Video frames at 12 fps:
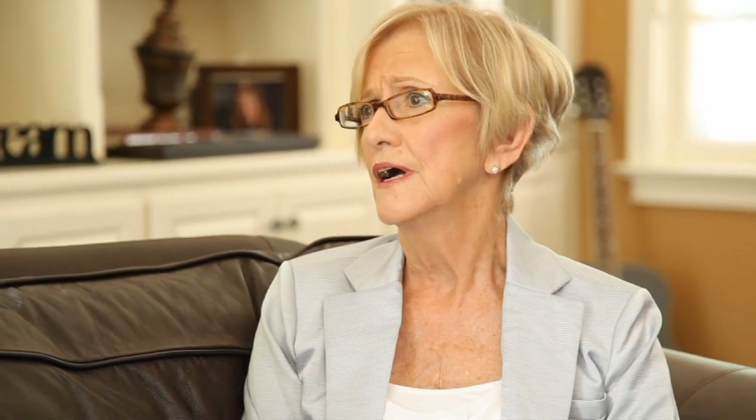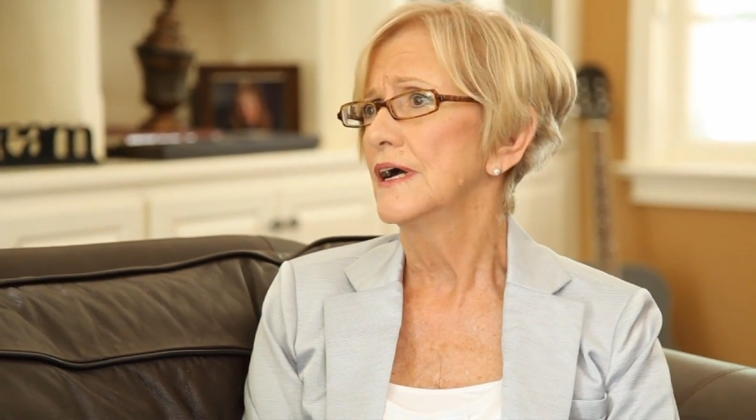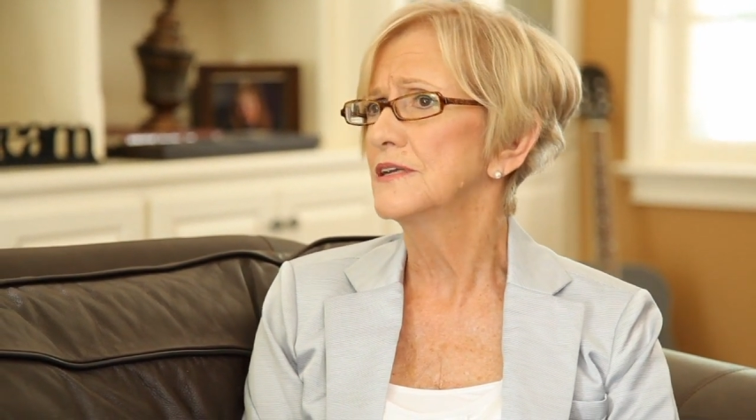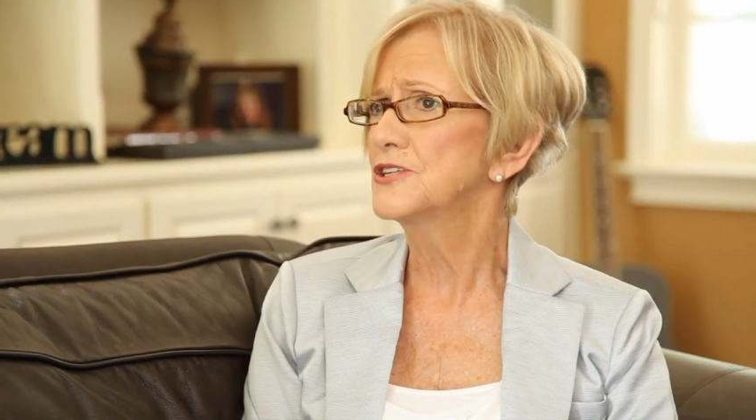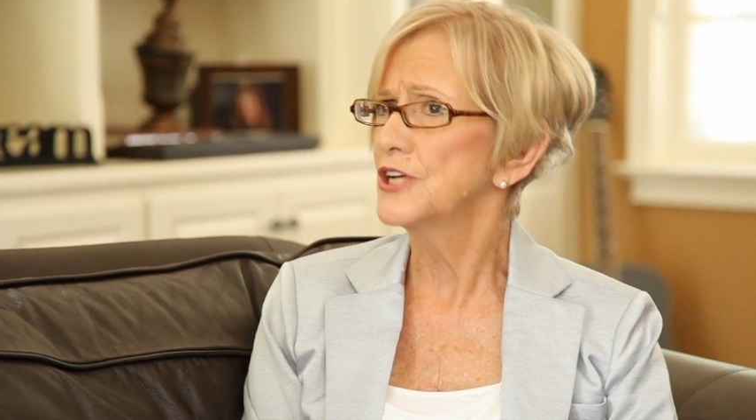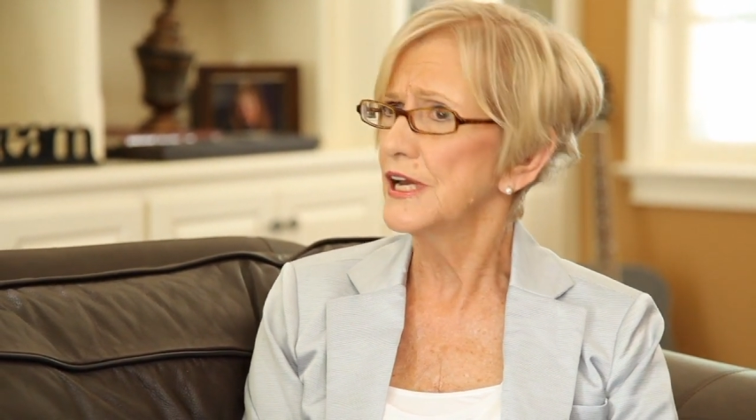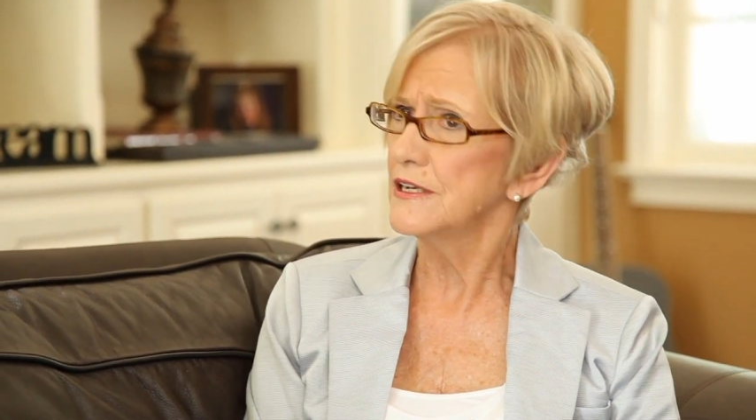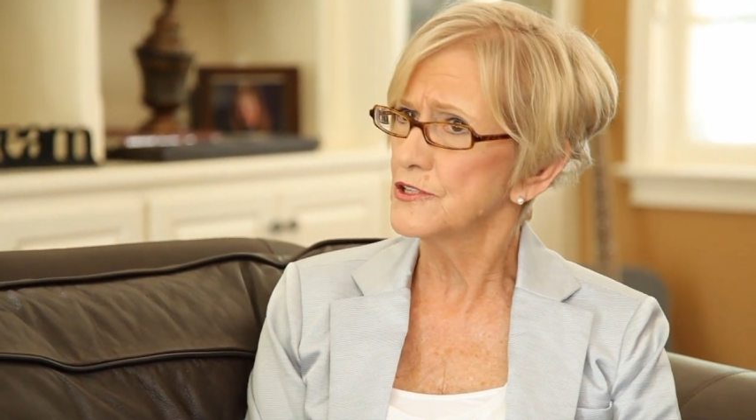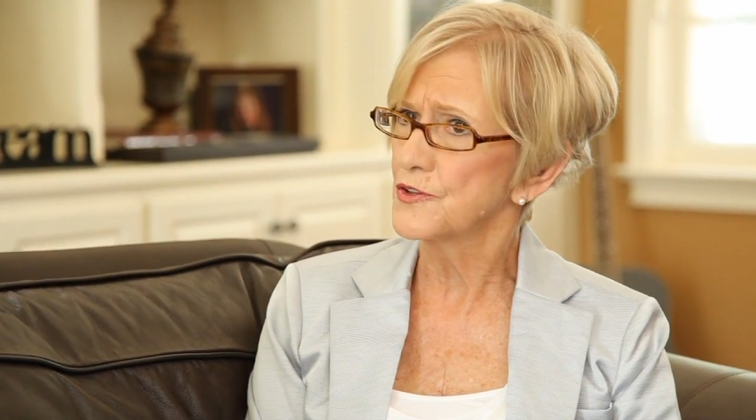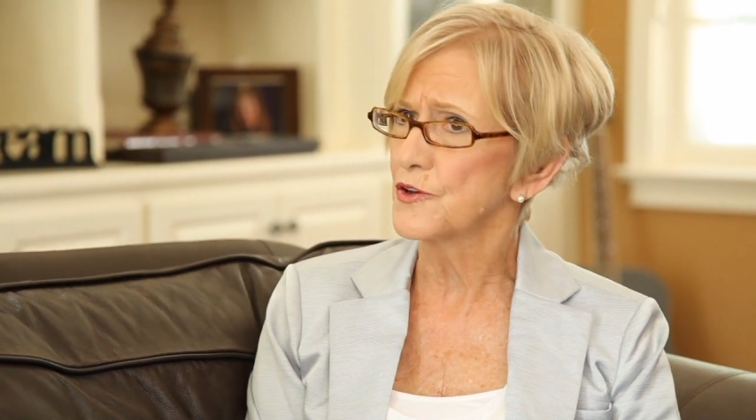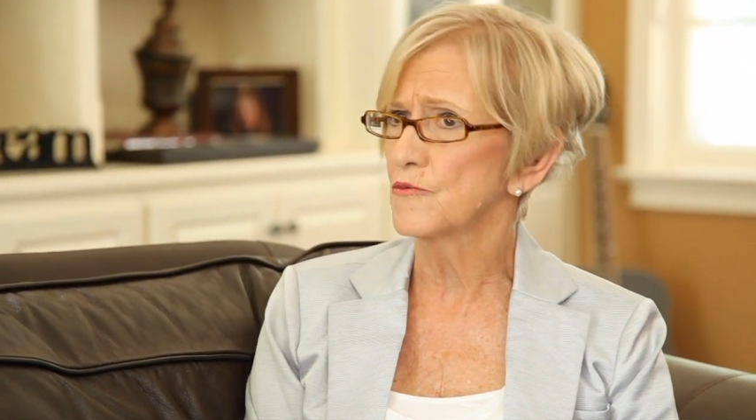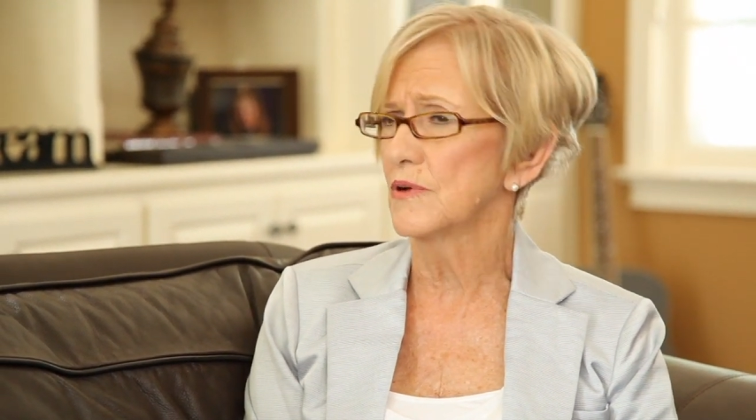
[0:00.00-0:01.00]
and
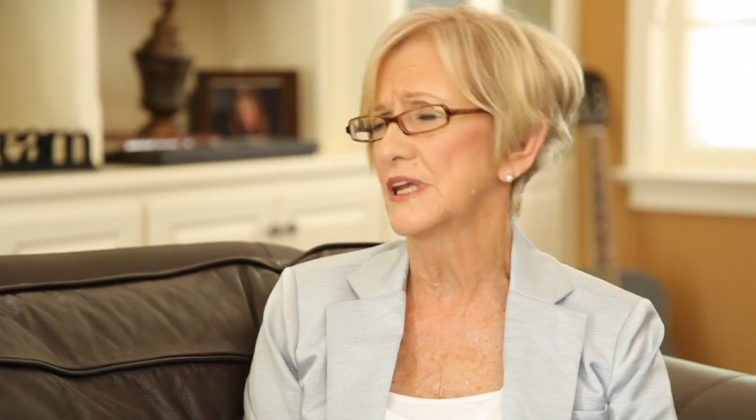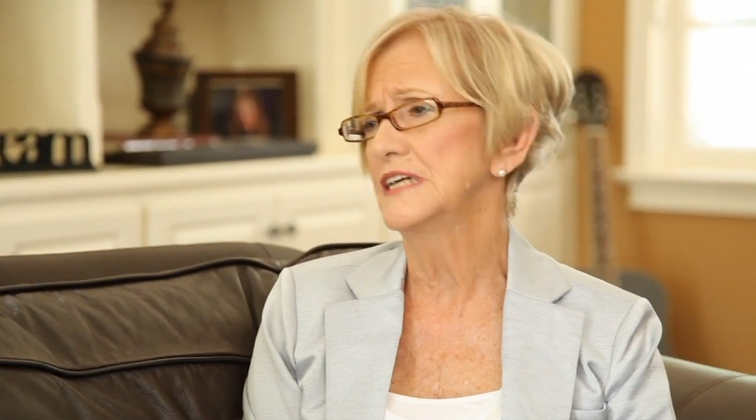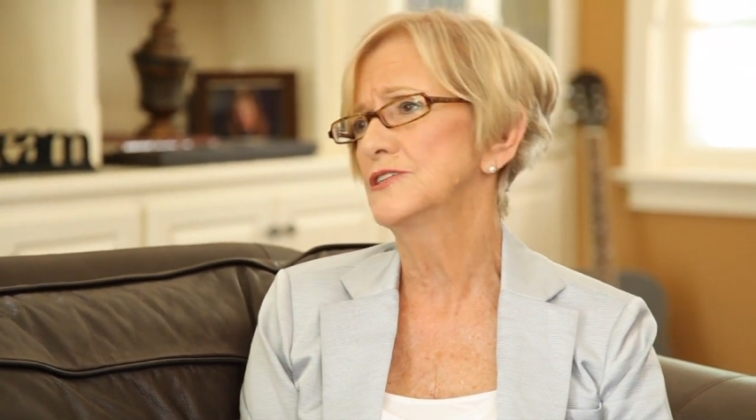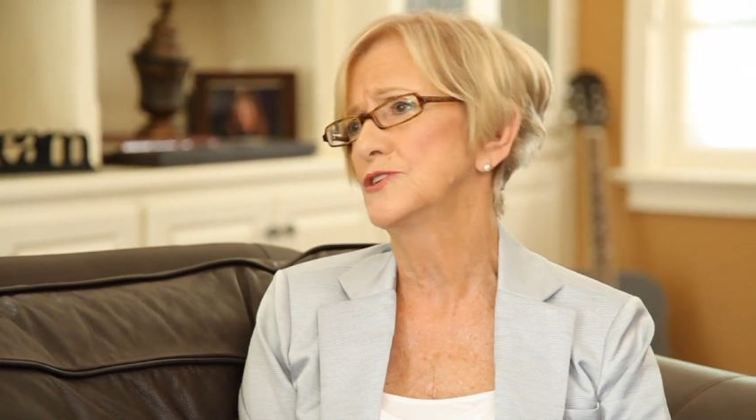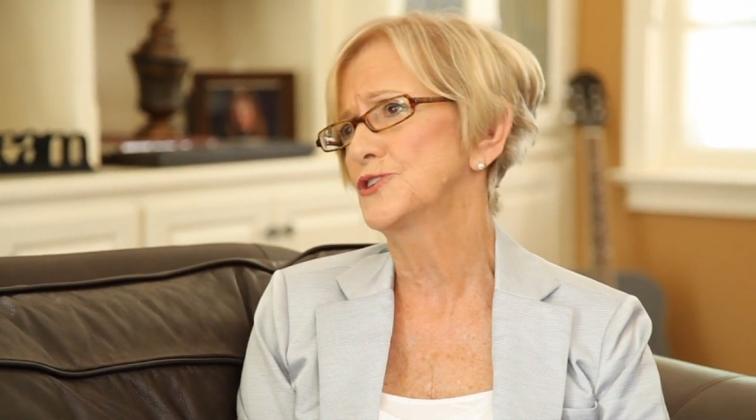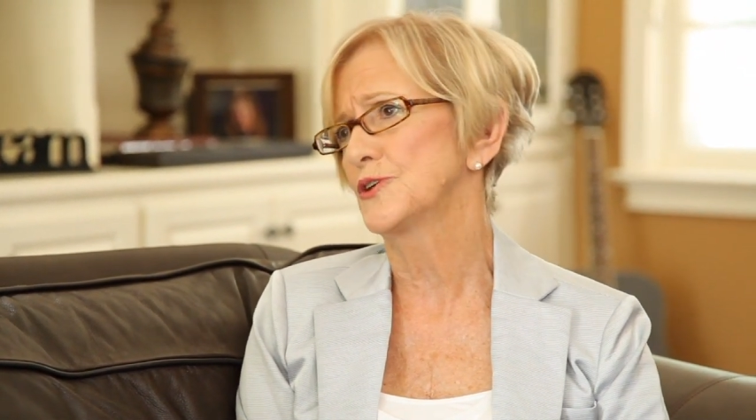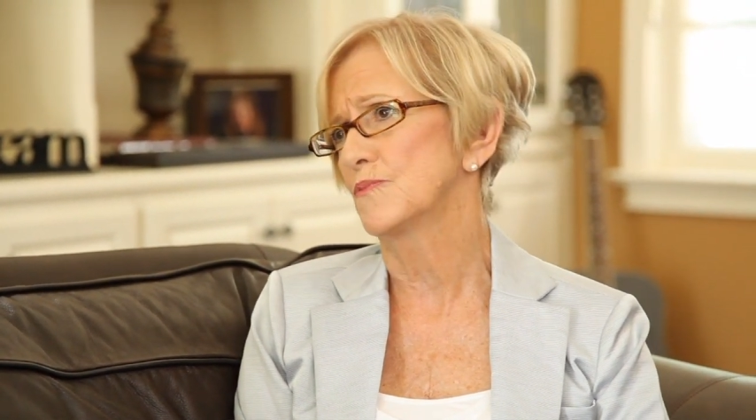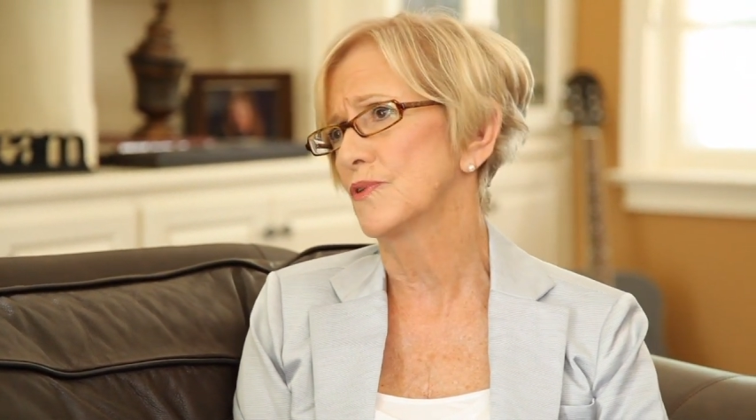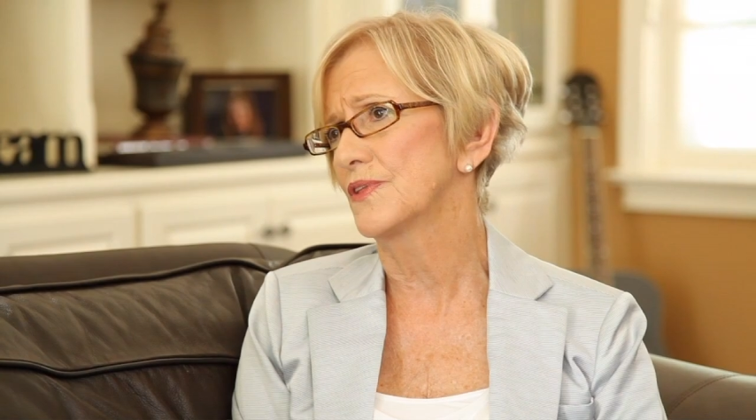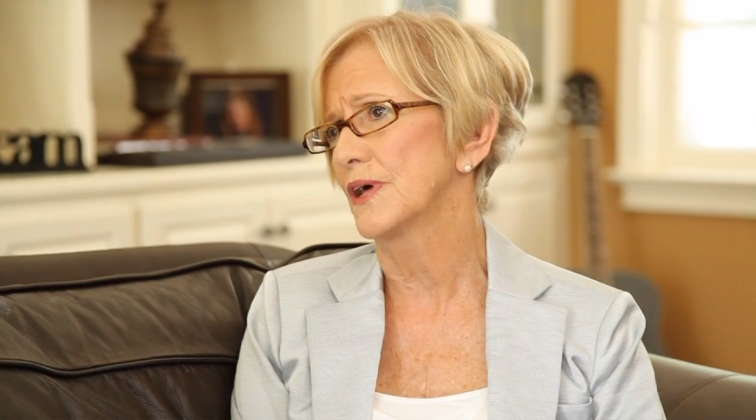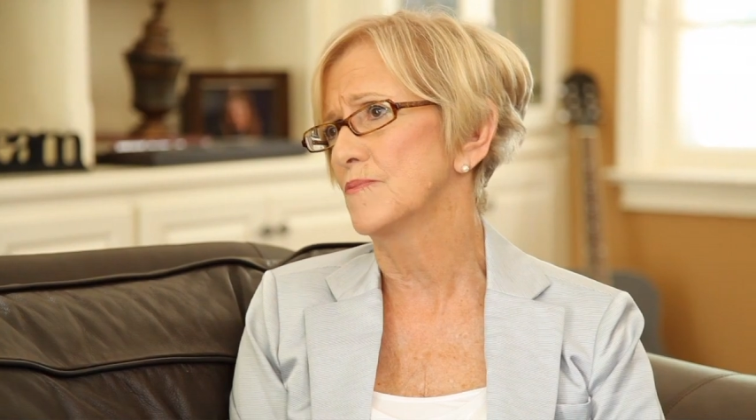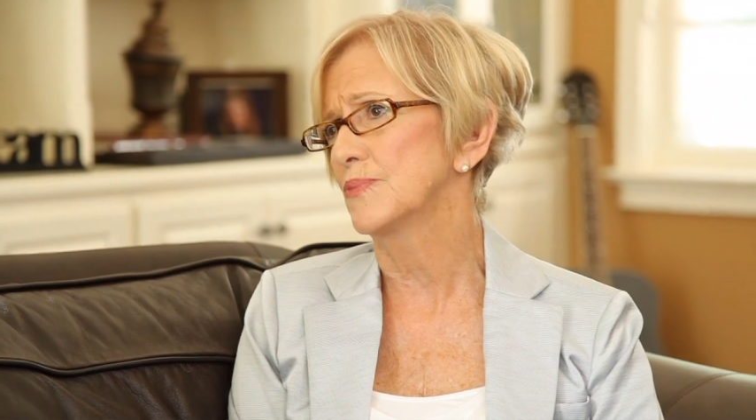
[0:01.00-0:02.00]
change their relationship
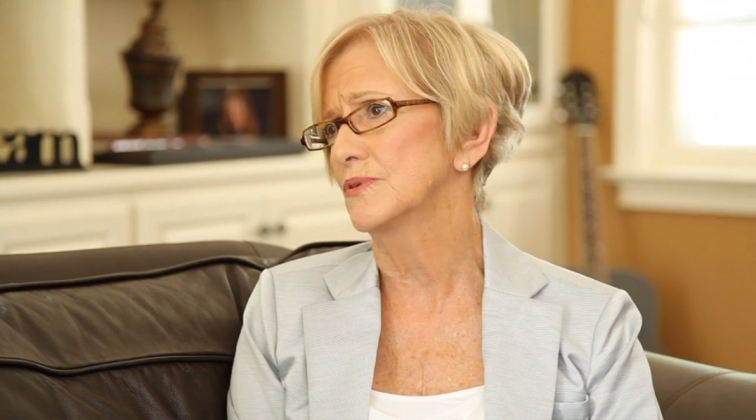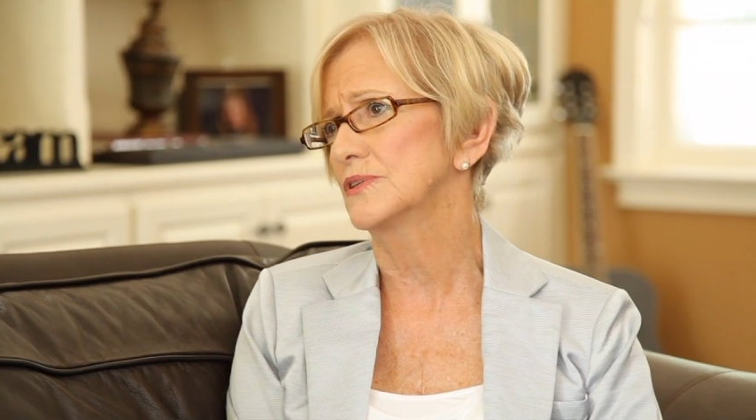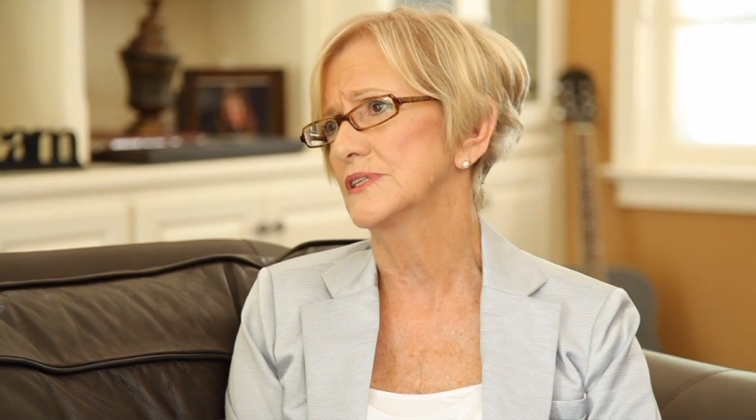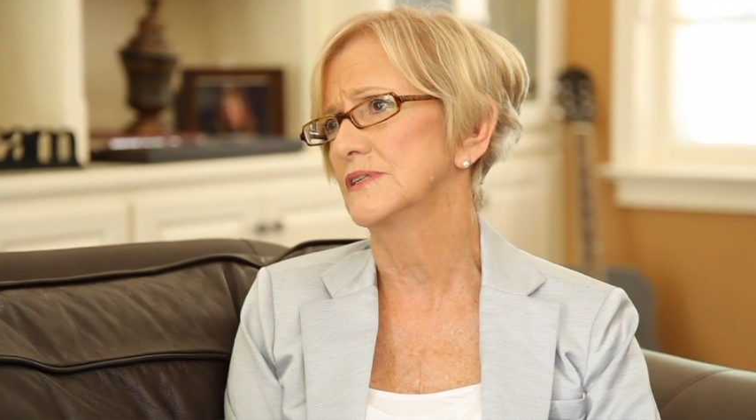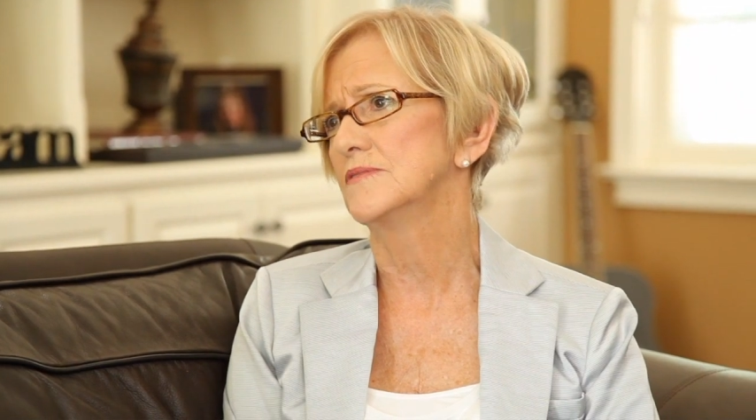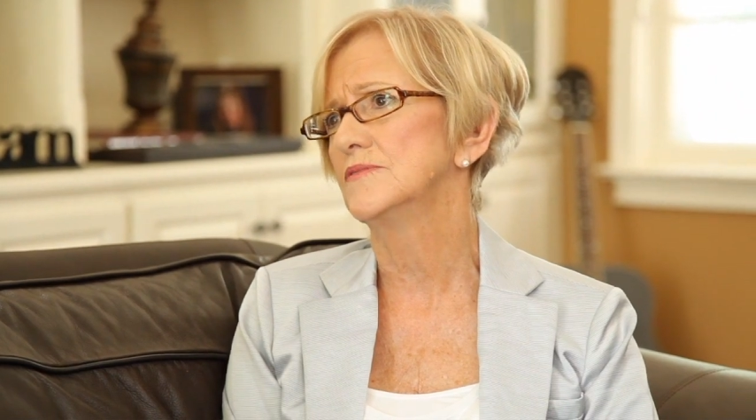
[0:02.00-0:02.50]
with that person.